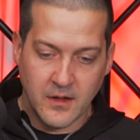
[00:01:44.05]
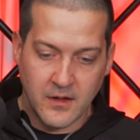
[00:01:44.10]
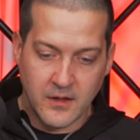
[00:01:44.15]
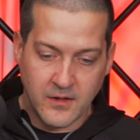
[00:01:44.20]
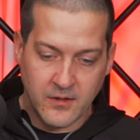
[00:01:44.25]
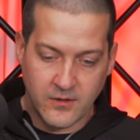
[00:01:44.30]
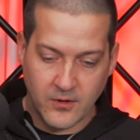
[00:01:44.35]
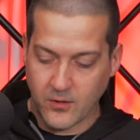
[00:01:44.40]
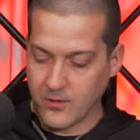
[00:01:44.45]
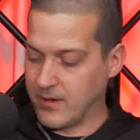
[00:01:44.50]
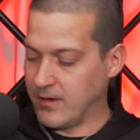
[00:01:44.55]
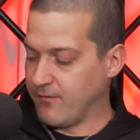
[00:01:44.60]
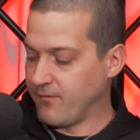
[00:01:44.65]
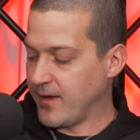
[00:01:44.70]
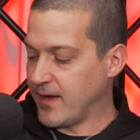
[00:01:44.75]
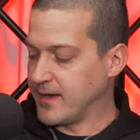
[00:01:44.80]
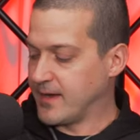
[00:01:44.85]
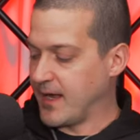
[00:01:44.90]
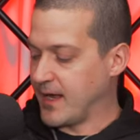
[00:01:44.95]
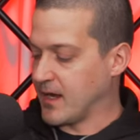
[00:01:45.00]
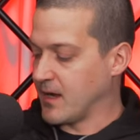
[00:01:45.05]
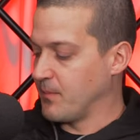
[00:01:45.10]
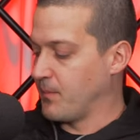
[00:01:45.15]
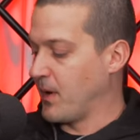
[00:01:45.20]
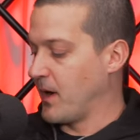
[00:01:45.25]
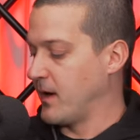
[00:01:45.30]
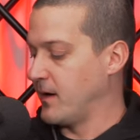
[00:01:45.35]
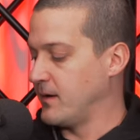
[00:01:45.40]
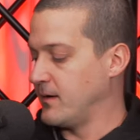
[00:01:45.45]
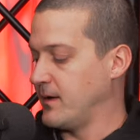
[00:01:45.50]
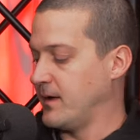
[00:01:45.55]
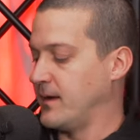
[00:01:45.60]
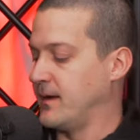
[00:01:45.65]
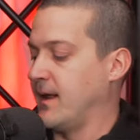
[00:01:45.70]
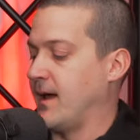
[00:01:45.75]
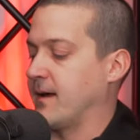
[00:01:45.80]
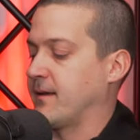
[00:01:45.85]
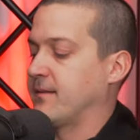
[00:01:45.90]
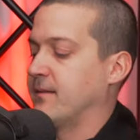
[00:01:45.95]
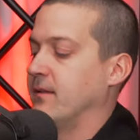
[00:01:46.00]
So if I take apart an
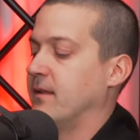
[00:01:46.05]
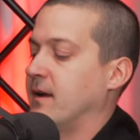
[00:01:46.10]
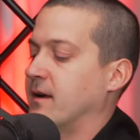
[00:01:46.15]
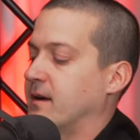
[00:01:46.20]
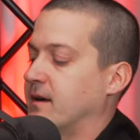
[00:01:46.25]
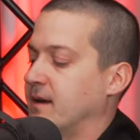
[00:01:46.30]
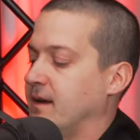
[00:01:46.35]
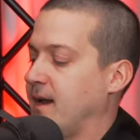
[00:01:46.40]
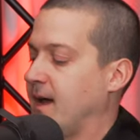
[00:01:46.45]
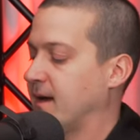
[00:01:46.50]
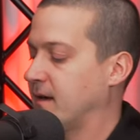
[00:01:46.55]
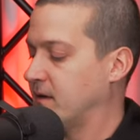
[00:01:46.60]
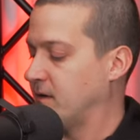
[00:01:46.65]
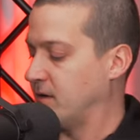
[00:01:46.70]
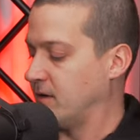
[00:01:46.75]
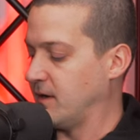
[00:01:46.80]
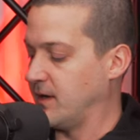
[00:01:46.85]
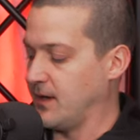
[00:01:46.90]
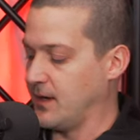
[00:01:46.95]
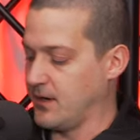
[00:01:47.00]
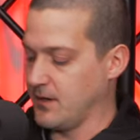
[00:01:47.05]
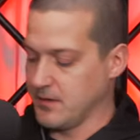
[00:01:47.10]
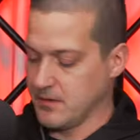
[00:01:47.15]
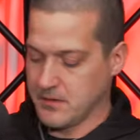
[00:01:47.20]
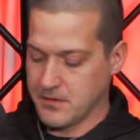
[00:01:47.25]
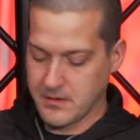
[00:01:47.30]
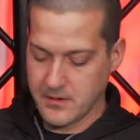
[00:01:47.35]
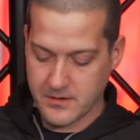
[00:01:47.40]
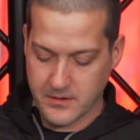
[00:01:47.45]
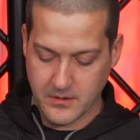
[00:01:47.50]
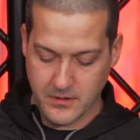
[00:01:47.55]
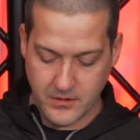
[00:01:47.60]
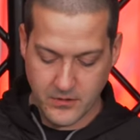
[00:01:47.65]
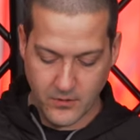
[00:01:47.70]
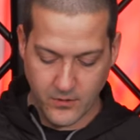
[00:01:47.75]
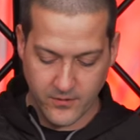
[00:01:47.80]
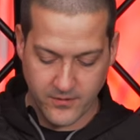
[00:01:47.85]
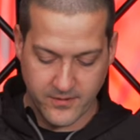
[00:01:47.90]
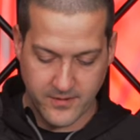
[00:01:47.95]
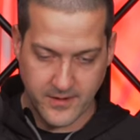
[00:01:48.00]
XLR connector here,
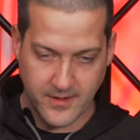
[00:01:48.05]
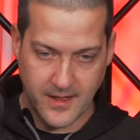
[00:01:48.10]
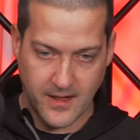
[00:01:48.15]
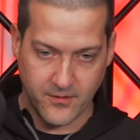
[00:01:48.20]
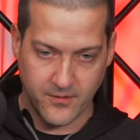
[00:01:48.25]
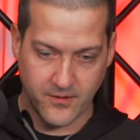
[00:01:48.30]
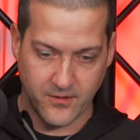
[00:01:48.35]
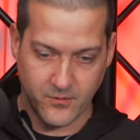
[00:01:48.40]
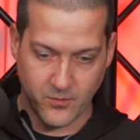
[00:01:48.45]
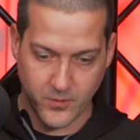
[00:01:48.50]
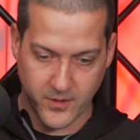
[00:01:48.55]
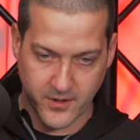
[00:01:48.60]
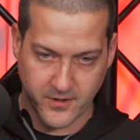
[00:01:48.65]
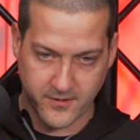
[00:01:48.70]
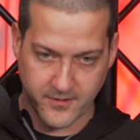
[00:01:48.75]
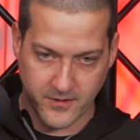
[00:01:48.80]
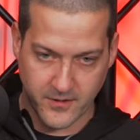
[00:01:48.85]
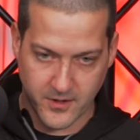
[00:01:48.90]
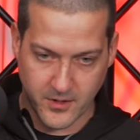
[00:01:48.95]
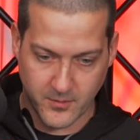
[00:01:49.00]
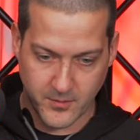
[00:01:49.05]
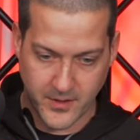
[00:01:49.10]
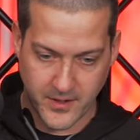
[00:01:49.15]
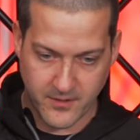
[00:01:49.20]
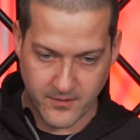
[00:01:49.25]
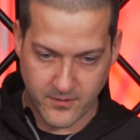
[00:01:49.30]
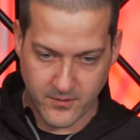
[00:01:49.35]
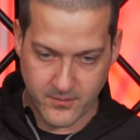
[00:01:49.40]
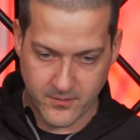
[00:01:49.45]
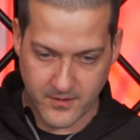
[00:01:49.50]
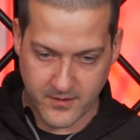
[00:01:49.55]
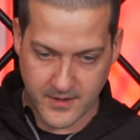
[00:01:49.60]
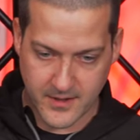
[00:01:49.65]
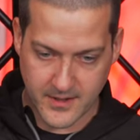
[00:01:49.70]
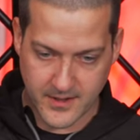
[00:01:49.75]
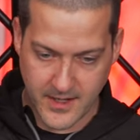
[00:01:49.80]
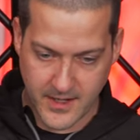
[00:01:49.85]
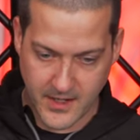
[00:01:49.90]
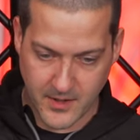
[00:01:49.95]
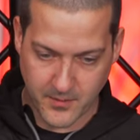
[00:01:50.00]
you'll see how this works a little bit. So I'm just going to
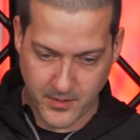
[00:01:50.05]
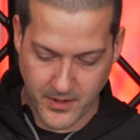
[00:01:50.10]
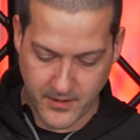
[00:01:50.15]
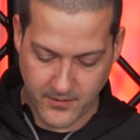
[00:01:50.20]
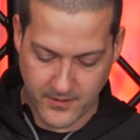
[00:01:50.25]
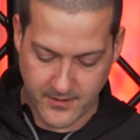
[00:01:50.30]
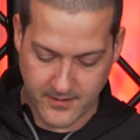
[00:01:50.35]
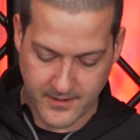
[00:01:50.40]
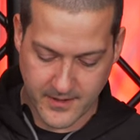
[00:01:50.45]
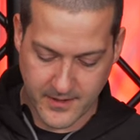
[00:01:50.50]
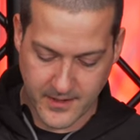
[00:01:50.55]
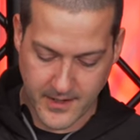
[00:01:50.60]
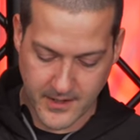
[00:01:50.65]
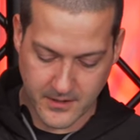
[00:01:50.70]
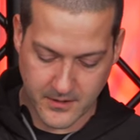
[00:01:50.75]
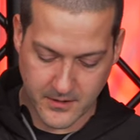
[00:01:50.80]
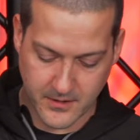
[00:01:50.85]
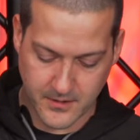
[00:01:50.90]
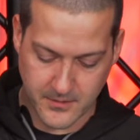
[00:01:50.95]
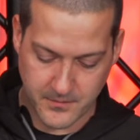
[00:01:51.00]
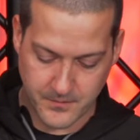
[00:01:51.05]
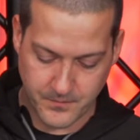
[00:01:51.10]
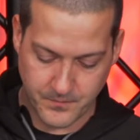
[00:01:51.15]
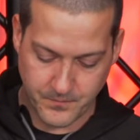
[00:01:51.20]
take apart this connector,